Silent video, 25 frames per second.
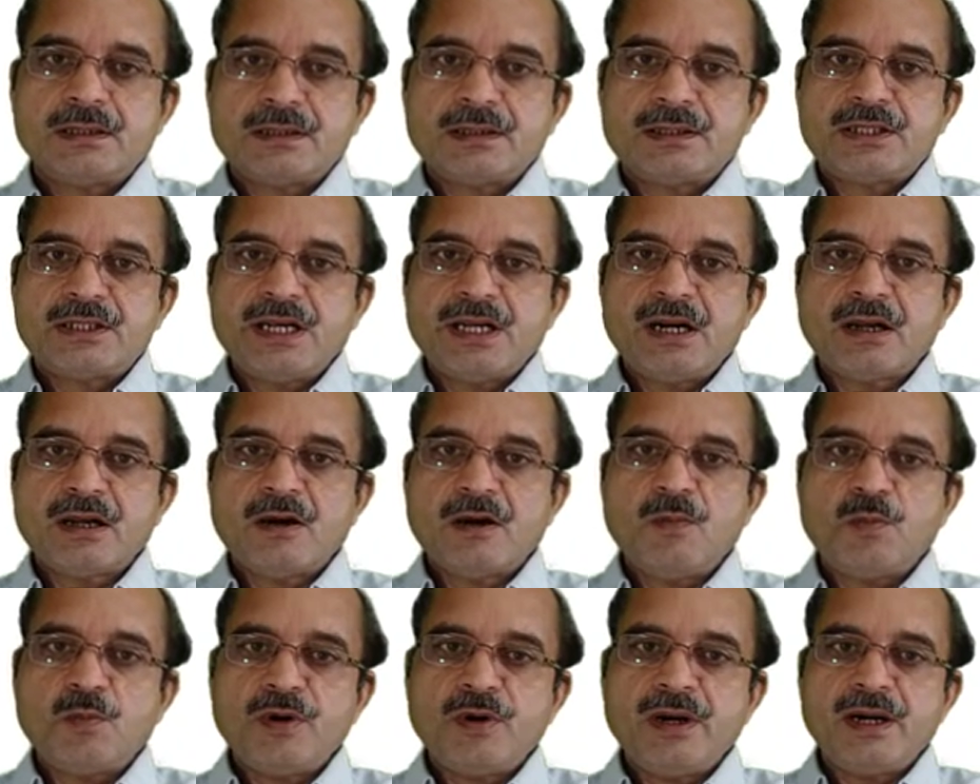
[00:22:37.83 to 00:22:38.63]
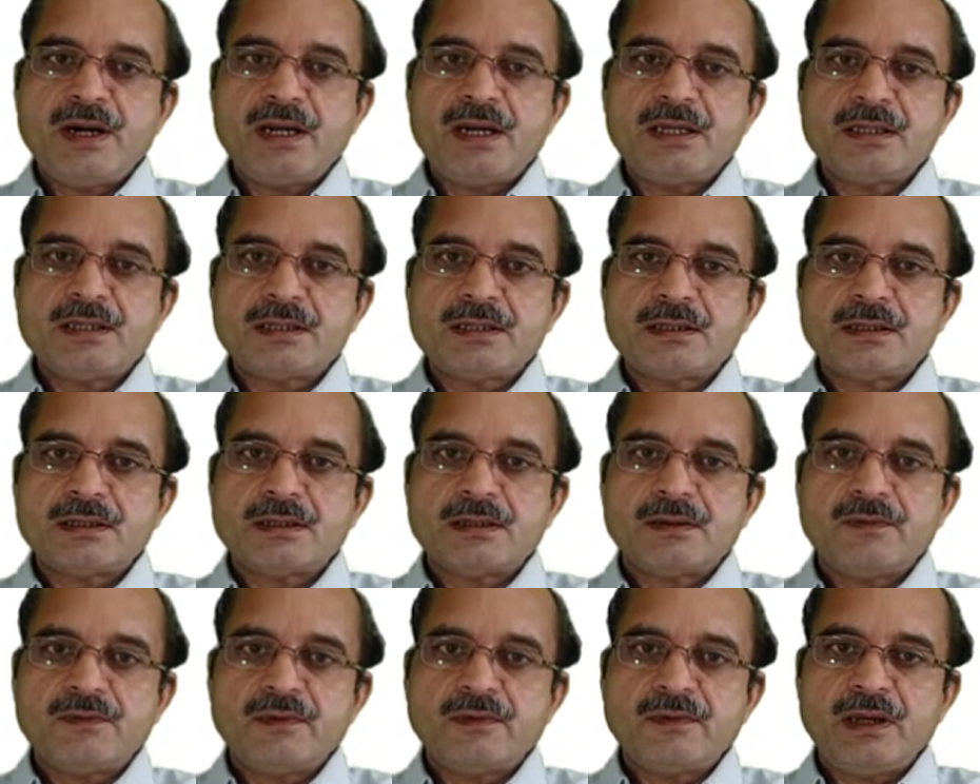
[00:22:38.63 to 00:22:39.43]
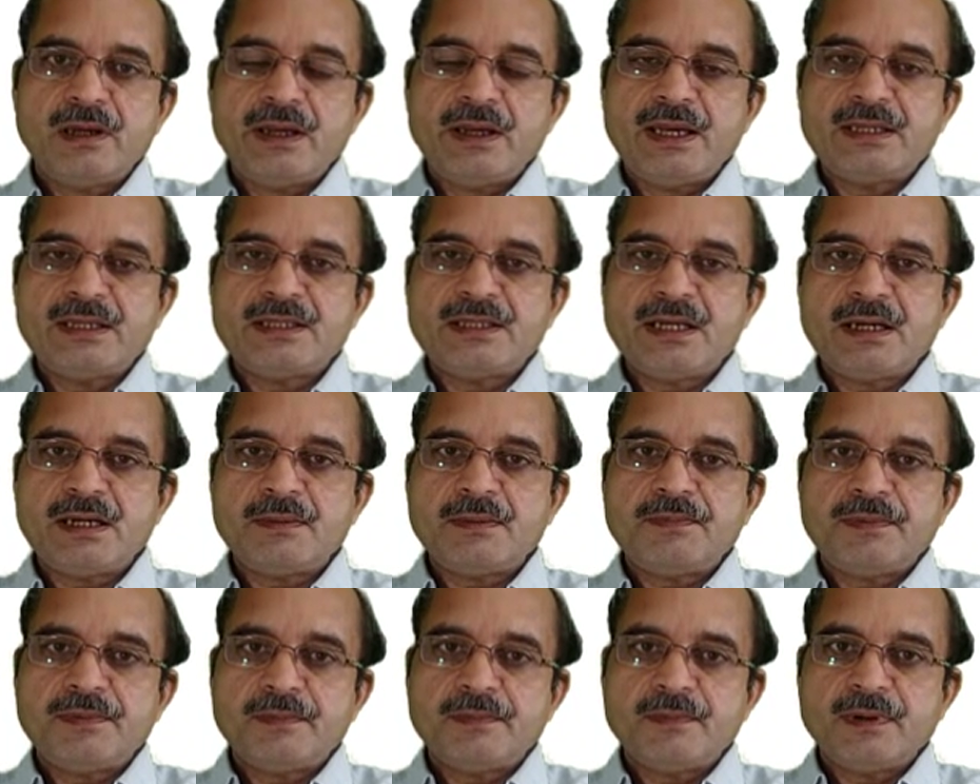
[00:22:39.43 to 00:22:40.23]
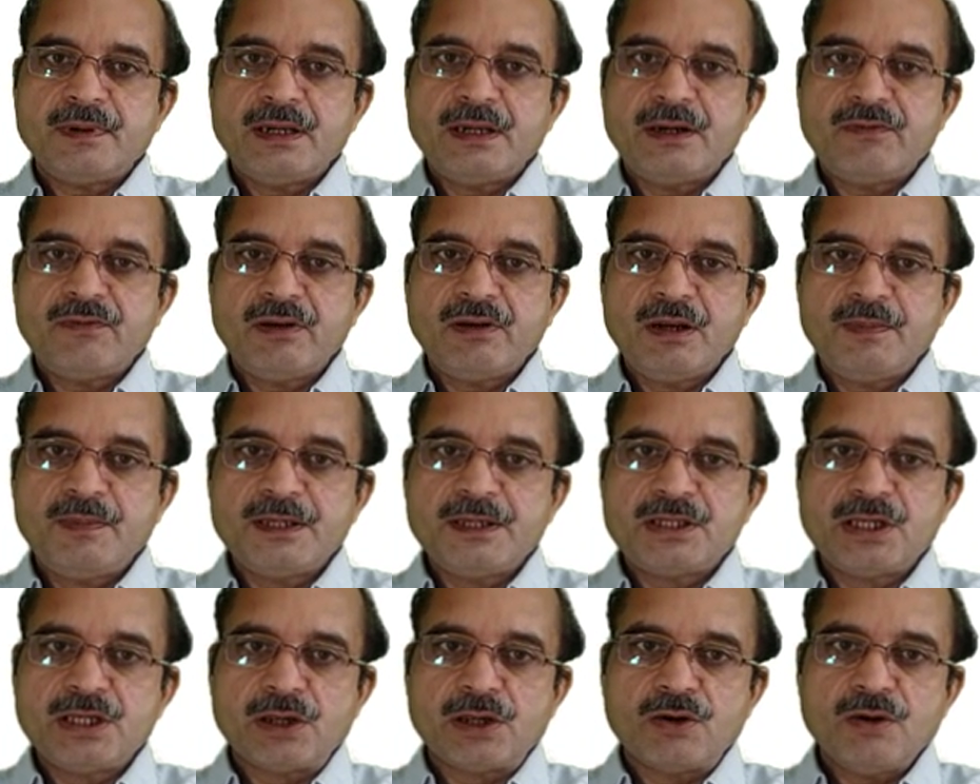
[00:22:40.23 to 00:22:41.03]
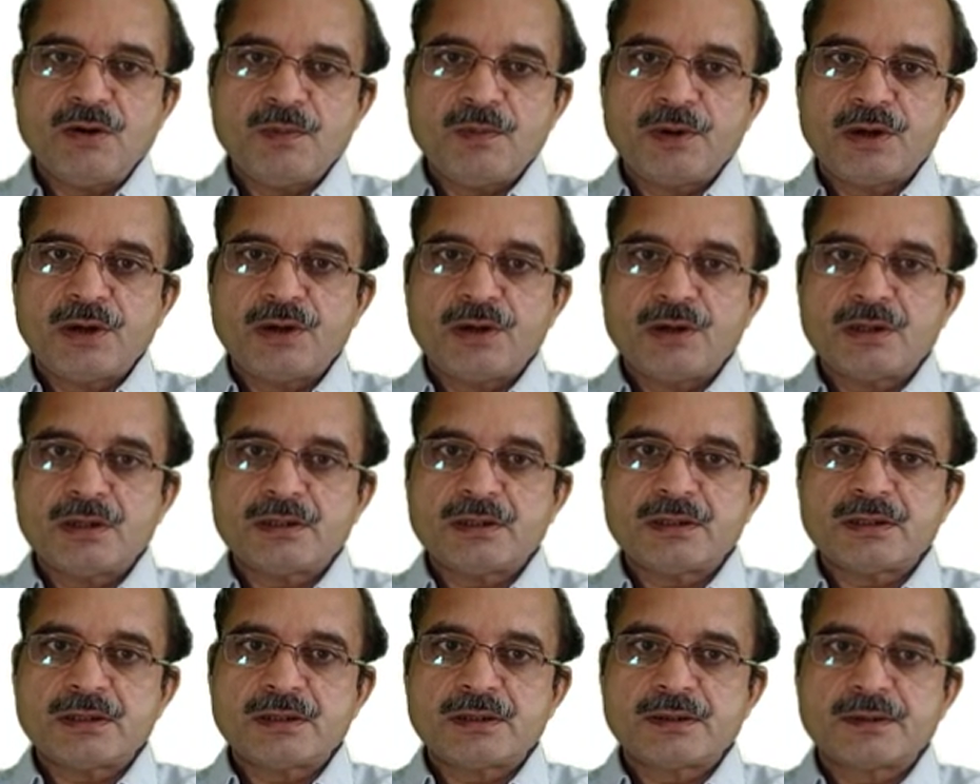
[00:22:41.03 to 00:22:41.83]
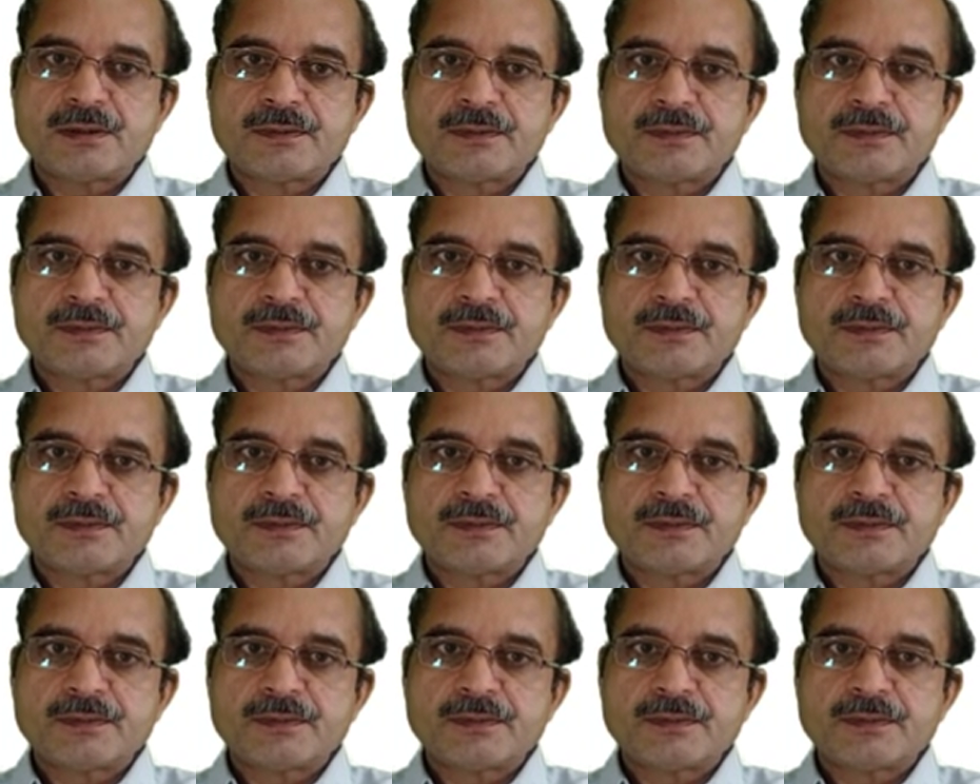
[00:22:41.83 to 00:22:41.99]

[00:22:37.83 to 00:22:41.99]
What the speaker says: z component is Az, it will be 0 because